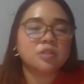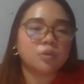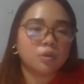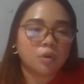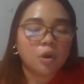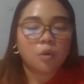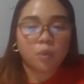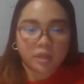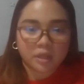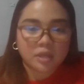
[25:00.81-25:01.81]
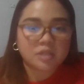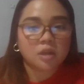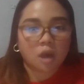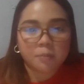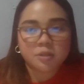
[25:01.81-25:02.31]
So, what is
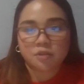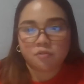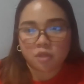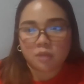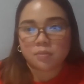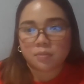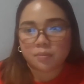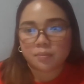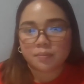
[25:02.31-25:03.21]
the option for them?